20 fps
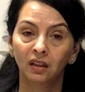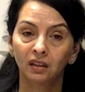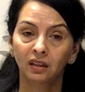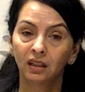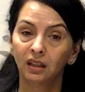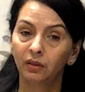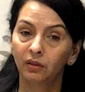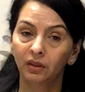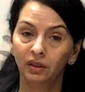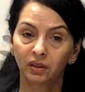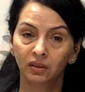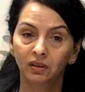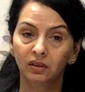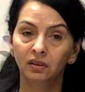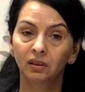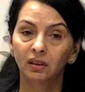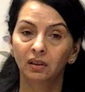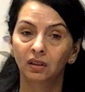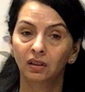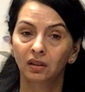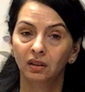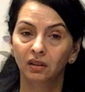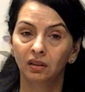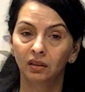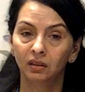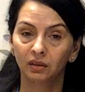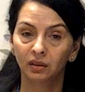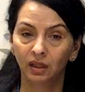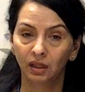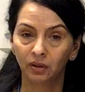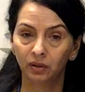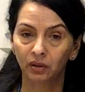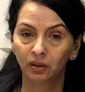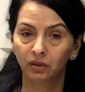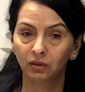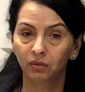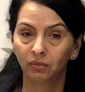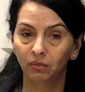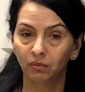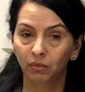there is
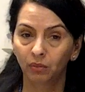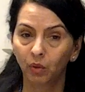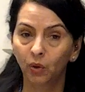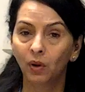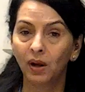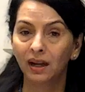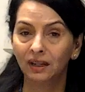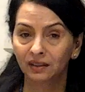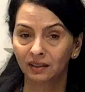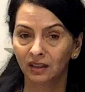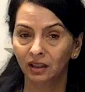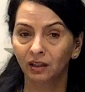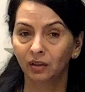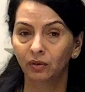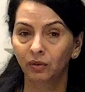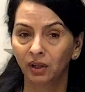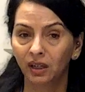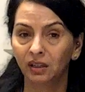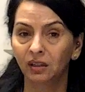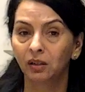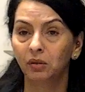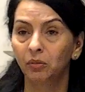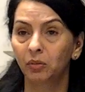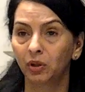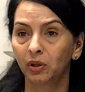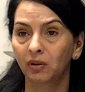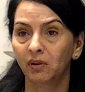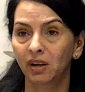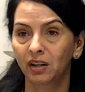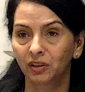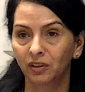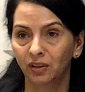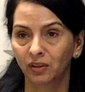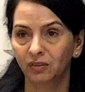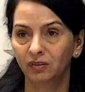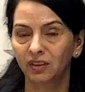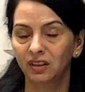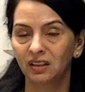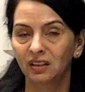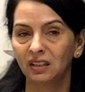more accelerated progression
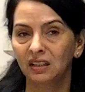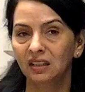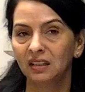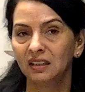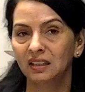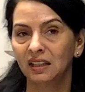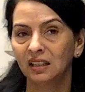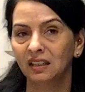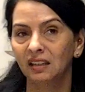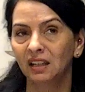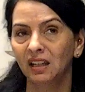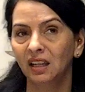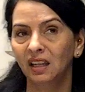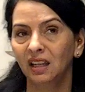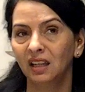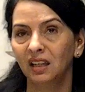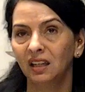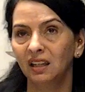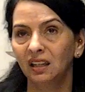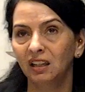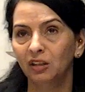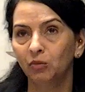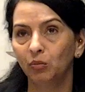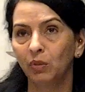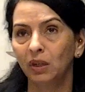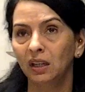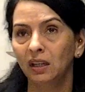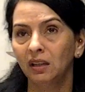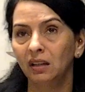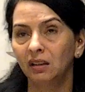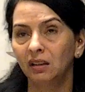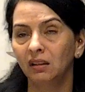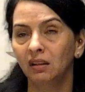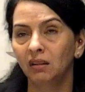of disease, and it may